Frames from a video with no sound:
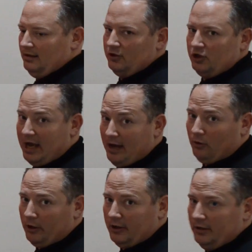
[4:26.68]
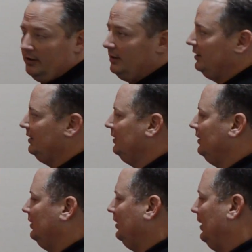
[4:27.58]
shower.
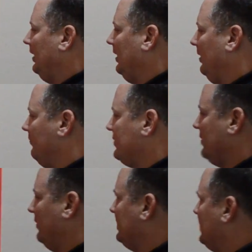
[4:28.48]
Um, so this